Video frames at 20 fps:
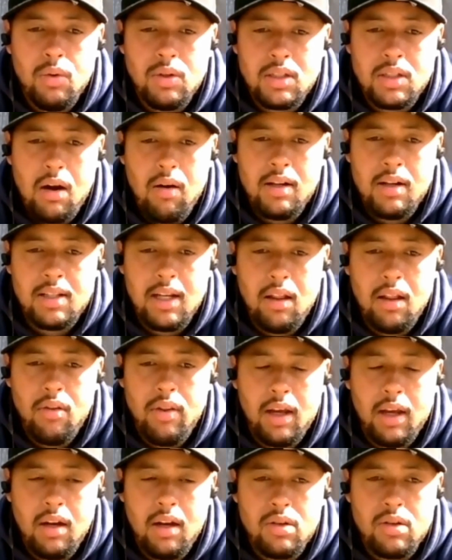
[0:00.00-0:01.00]
Tyrod Taylor,
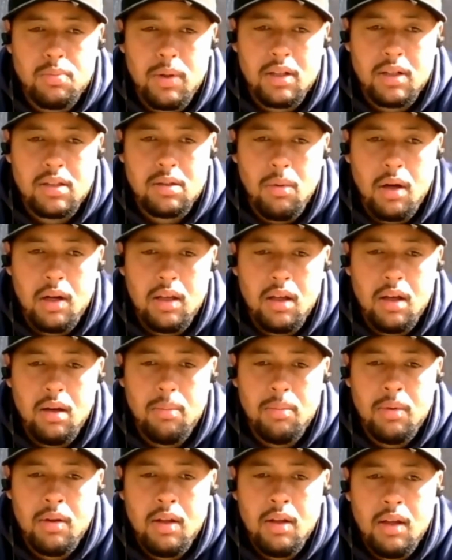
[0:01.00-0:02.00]
they can always pick somebody up
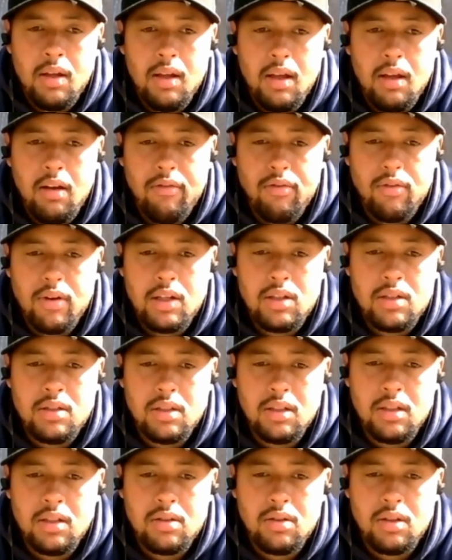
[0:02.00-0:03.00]
in free
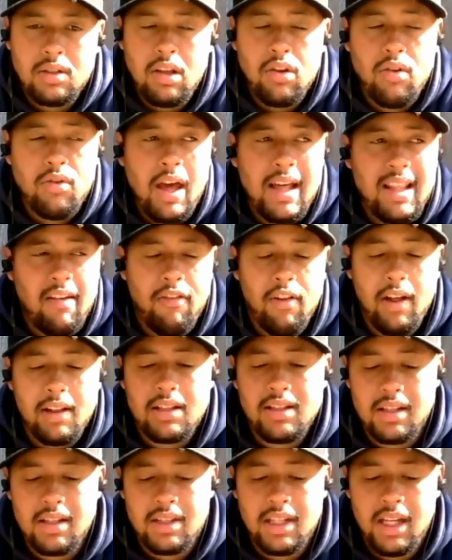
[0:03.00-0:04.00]
agency. I feel like
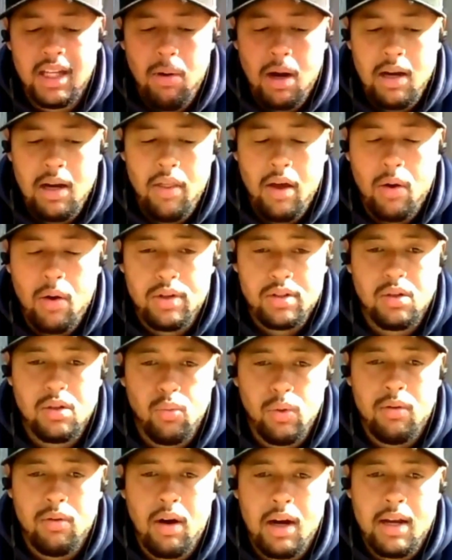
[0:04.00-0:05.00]
that's a team right now that wants to
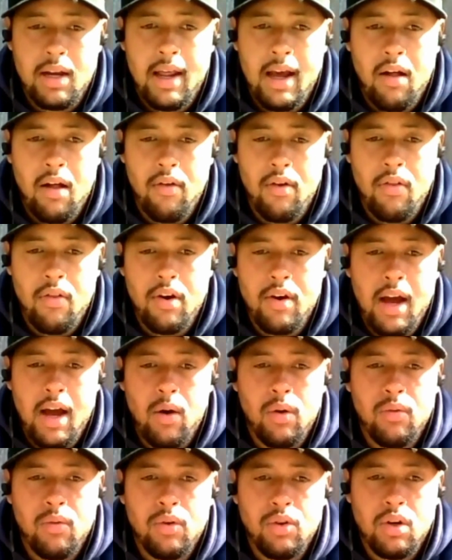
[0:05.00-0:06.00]
win right now. They're not
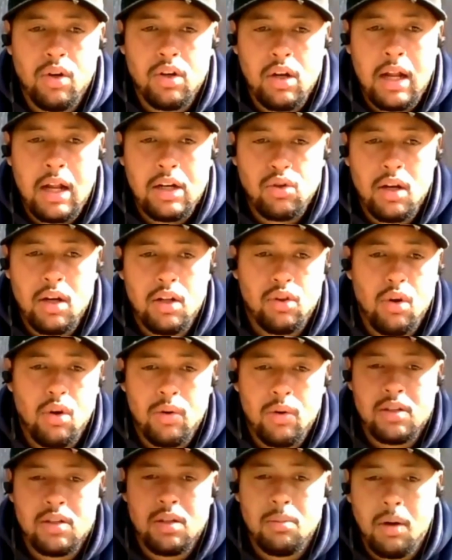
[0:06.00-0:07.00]
trying to throw
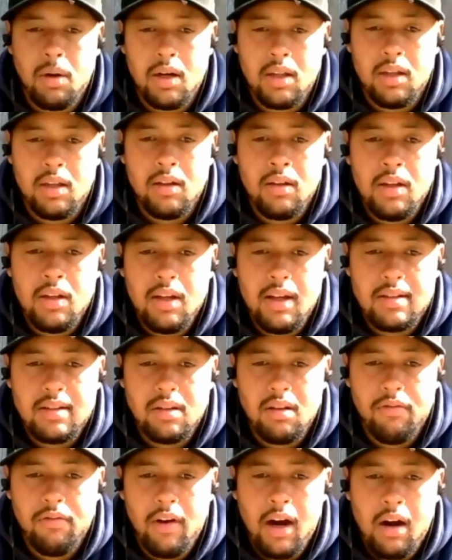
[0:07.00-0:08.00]
in somebody
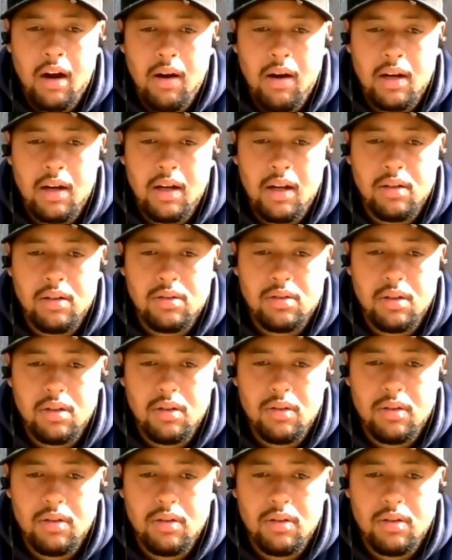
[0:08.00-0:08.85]
to fire right now. So.